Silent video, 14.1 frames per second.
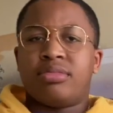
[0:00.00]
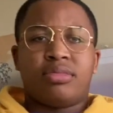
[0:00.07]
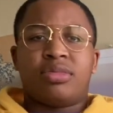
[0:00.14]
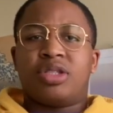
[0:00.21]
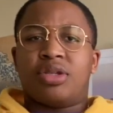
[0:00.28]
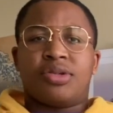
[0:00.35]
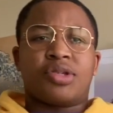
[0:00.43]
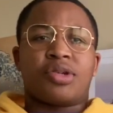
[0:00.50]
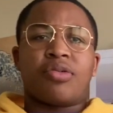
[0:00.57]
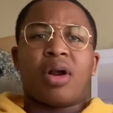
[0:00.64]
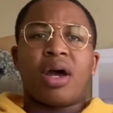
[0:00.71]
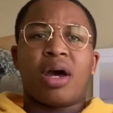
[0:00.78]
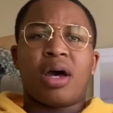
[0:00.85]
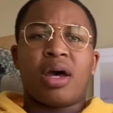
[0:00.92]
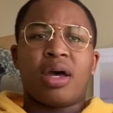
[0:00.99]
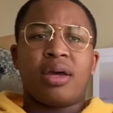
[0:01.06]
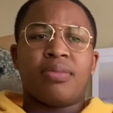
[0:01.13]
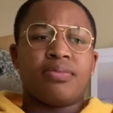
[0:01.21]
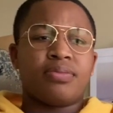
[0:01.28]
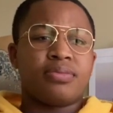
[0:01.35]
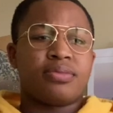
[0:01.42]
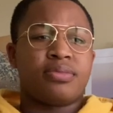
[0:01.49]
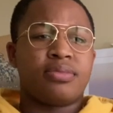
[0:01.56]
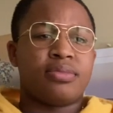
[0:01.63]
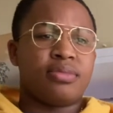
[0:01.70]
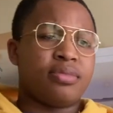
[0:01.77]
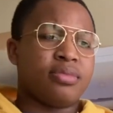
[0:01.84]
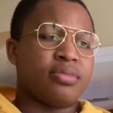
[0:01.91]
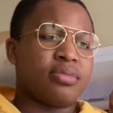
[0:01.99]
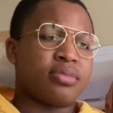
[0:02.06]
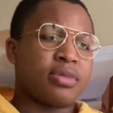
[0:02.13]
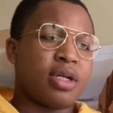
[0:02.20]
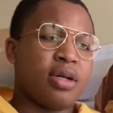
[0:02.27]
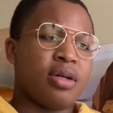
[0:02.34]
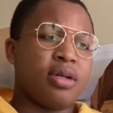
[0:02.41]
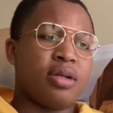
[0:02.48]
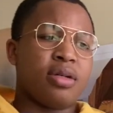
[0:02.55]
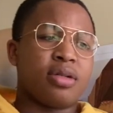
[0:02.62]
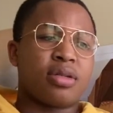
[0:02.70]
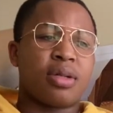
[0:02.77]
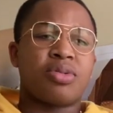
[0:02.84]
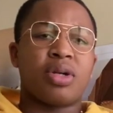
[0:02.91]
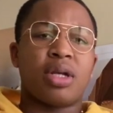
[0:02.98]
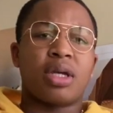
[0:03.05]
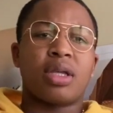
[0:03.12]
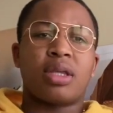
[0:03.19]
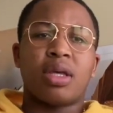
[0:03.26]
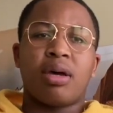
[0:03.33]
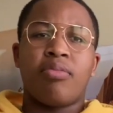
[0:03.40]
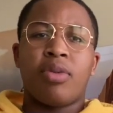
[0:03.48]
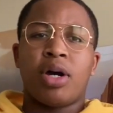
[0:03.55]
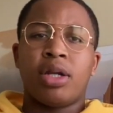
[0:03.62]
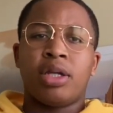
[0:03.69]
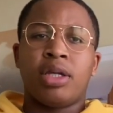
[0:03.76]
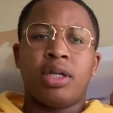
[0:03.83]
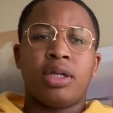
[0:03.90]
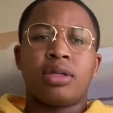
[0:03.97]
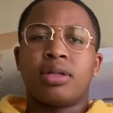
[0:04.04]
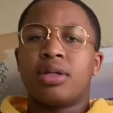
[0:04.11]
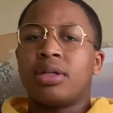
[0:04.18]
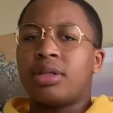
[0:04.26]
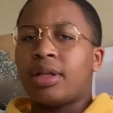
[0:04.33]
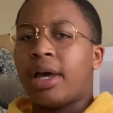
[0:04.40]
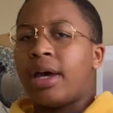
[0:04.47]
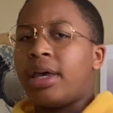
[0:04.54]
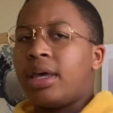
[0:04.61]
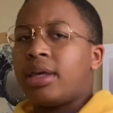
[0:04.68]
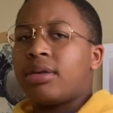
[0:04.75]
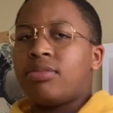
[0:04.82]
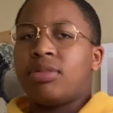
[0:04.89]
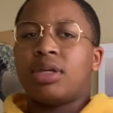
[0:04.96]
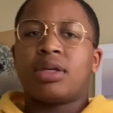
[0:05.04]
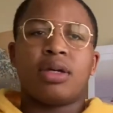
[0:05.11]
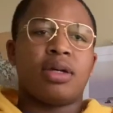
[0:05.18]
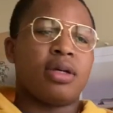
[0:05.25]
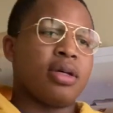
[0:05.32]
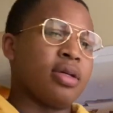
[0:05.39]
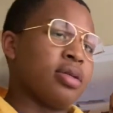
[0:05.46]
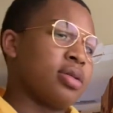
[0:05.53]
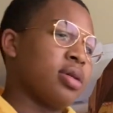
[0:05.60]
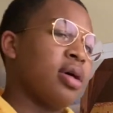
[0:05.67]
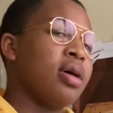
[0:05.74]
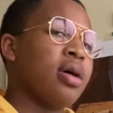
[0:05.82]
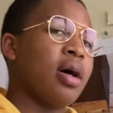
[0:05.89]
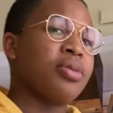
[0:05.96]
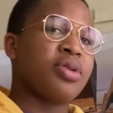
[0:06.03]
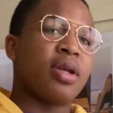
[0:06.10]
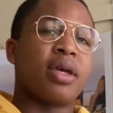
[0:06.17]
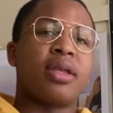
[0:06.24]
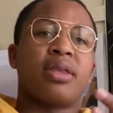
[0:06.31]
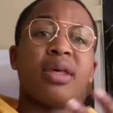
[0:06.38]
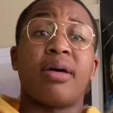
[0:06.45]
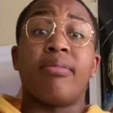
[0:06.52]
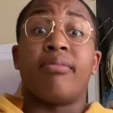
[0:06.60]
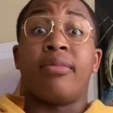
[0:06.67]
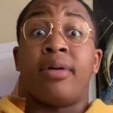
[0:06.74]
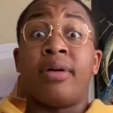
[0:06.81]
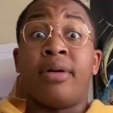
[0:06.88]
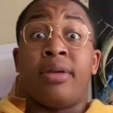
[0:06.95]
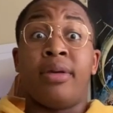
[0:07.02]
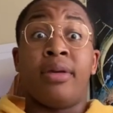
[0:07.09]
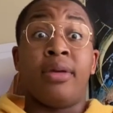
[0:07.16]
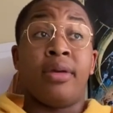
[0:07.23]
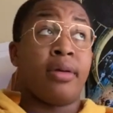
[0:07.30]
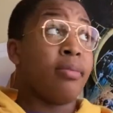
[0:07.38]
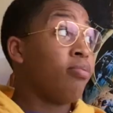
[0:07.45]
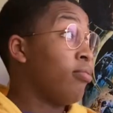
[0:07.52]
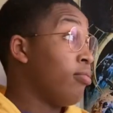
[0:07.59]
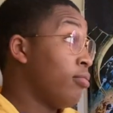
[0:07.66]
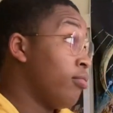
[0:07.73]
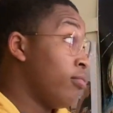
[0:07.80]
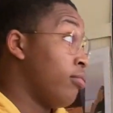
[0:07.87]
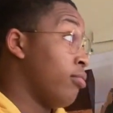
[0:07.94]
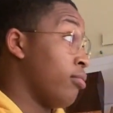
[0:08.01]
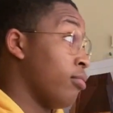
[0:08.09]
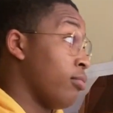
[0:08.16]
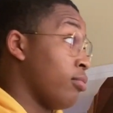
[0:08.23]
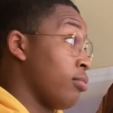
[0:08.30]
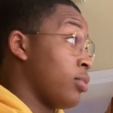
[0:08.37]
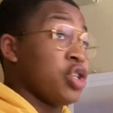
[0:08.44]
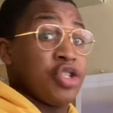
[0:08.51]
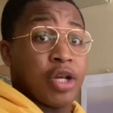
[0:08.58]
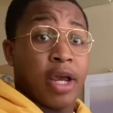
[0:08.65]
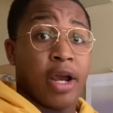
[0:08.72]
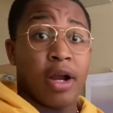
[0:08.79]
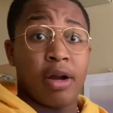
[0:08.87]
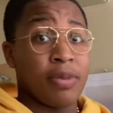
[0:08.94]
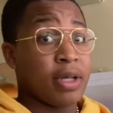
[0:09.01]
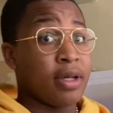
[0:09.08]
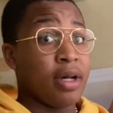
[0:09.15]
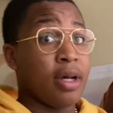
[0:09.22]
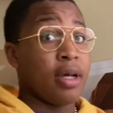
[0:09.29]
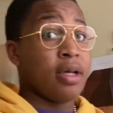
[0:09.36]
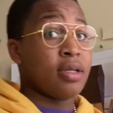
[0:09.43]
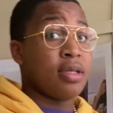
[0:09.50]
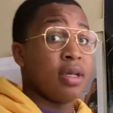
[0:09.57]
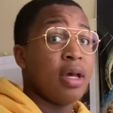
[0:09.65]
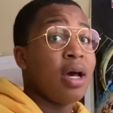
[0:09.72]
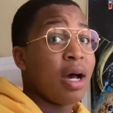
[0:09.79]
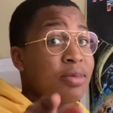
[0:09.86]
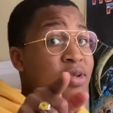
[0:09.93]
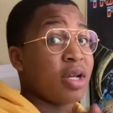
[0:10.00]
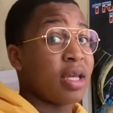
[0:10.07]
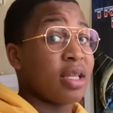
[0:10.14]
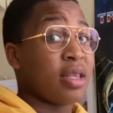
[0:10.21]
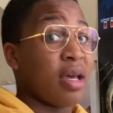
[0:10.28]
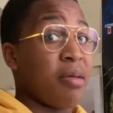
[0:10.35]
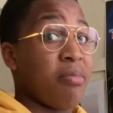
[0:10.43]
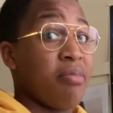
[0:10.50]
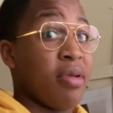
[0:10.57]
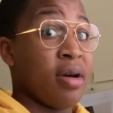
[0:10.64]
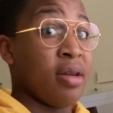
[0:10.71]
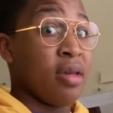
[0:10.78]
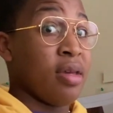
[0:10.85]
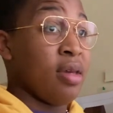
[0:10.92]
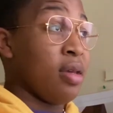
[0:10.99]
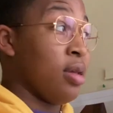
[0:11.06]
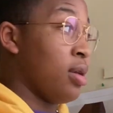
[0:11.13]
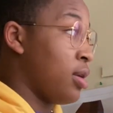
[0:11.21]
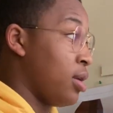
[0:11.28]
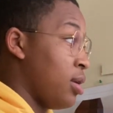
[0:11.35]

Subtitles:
Subscribe because I'm trying to get that money. Like because I'm trying to get that money. Share because I'm trying to get that money.